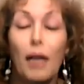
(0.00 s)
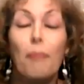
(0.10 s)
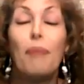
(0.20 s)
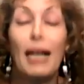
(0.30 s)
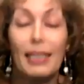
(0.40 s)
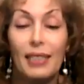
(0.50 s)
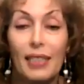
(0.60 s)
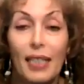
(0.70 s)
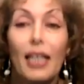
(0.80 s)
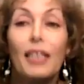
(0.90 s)
But
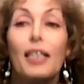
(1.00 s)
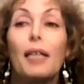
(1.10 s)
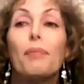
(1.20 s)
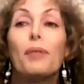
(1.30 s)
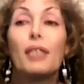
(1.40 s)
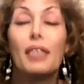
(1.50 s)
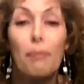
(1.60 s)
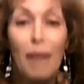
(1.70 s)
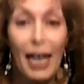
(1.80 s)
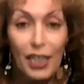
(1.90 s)
they put in the
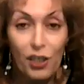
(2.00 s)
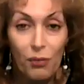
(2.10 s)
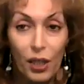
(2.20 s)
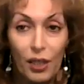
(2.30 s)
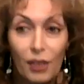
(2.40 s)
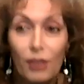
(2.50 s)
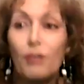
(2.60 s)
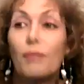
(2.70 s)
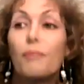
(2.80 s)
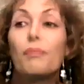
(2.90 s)
patchwork,
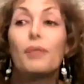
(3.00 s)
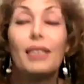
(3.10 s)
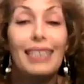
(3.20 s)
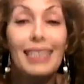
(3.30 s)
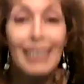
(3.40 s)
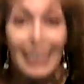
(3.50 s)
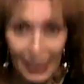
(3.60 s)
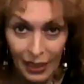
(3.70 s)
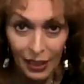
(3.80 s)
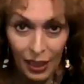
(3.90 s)
put in the
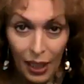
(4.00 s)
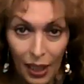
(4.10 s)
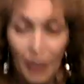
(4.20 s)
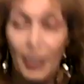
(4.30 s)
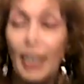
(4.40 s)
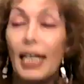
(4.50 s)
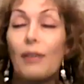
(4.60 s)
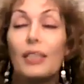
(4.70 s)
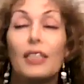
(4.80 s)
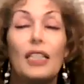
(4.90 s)
sealant. They
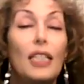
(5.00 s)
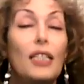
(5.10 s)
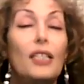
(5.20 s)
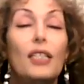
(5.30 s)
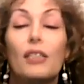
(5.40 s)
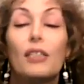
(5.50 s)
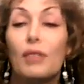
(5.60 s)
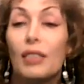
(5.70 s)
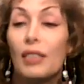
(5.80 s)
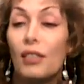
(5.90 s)
guarantee this
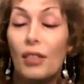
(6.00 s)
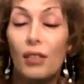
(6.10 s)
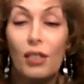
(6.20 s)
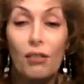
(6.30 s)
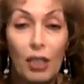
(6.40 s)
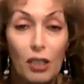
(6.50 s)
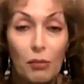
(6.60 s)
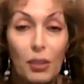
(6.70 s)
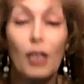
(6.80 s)
was indestructible.